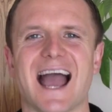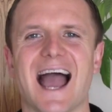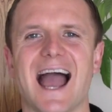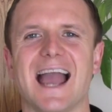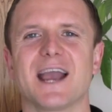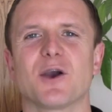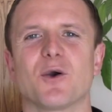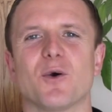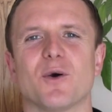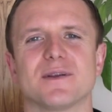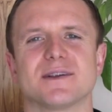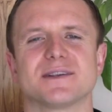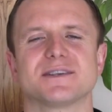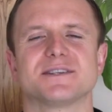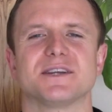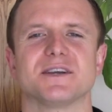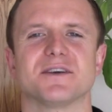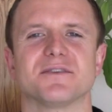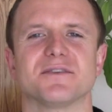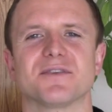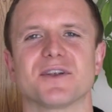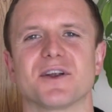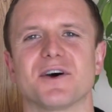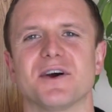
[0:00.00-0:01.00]
and quality
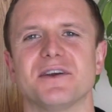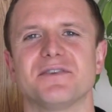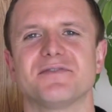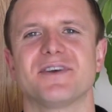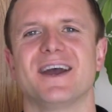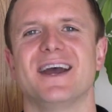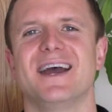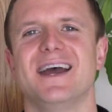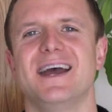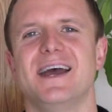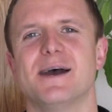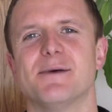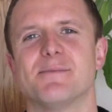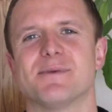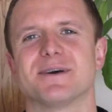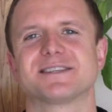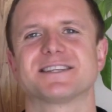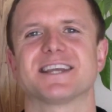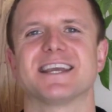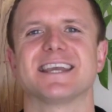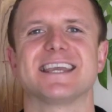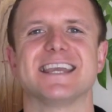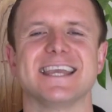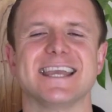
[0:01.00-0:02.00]
of life by
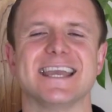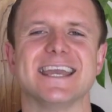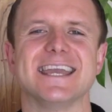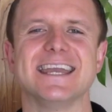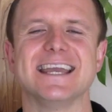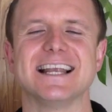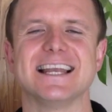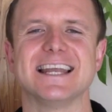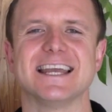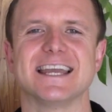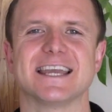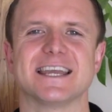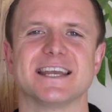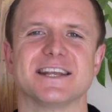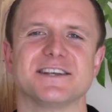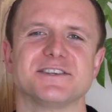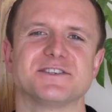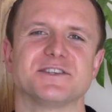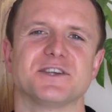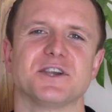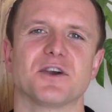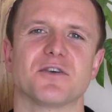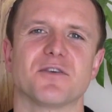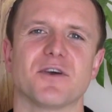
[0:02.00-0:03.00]
taking healing
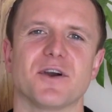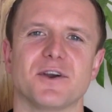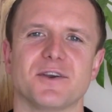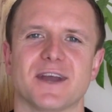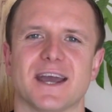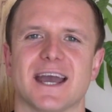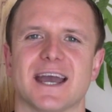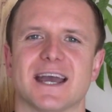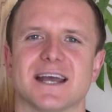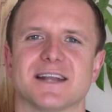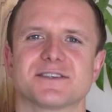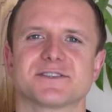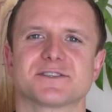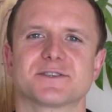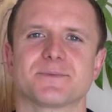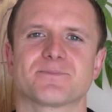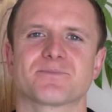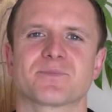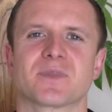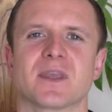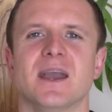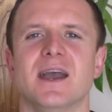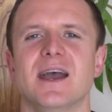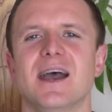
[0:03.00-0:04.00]
into your own hands.
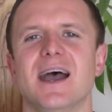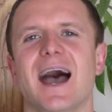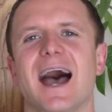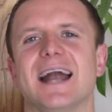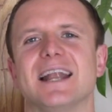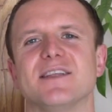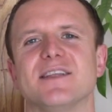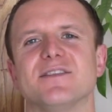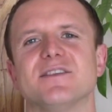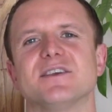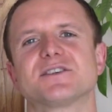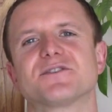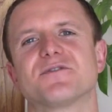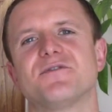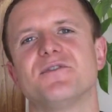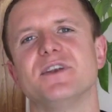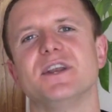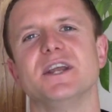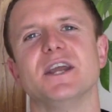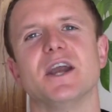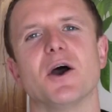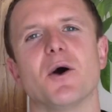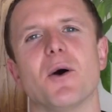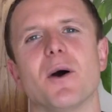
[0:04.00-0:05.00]
And in this
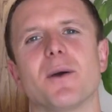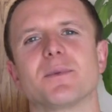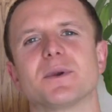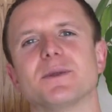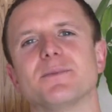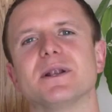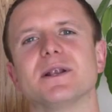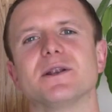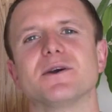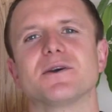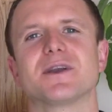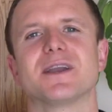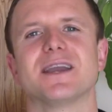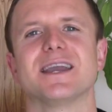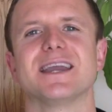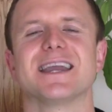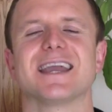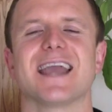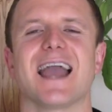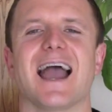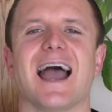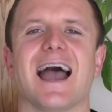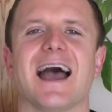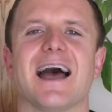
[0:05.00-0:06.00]
video I'm going to be
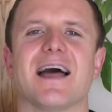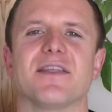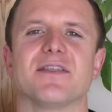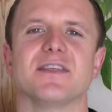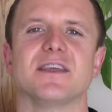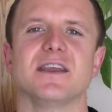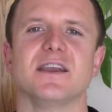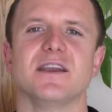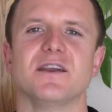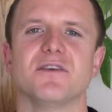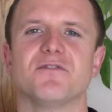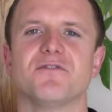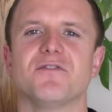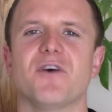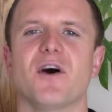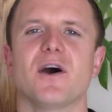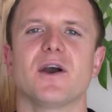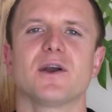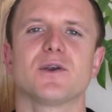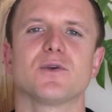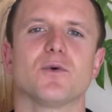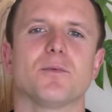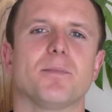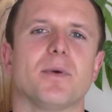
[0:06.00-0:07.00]
looking at the
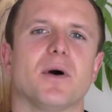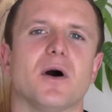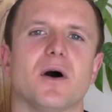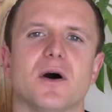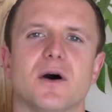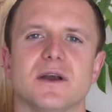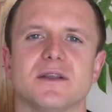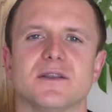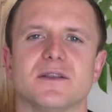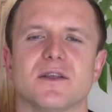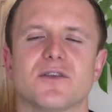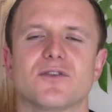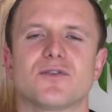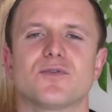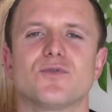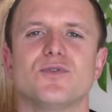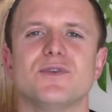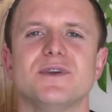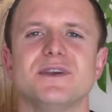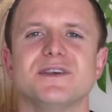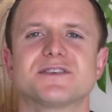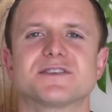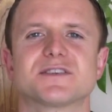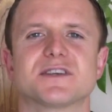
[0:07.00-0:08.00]
final part in the
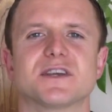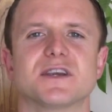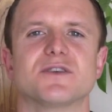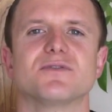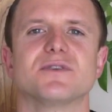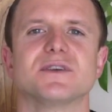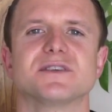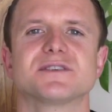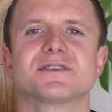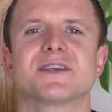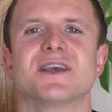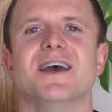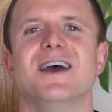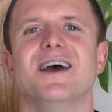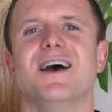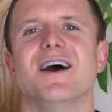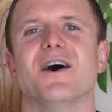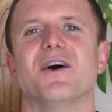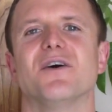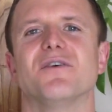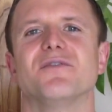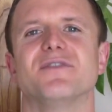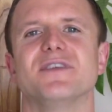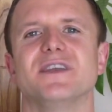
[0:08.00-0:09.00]
3 series
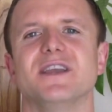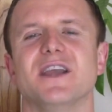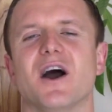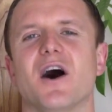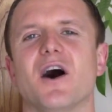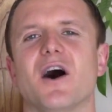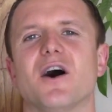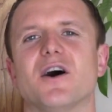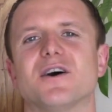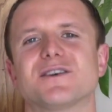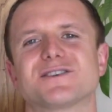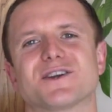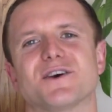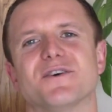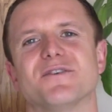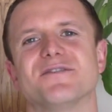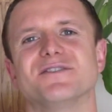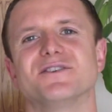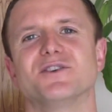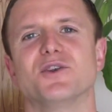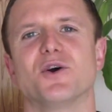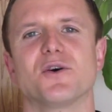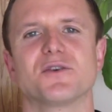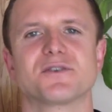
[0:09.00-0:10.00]
of The Art of
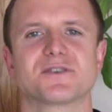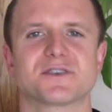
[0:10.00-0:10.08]
Not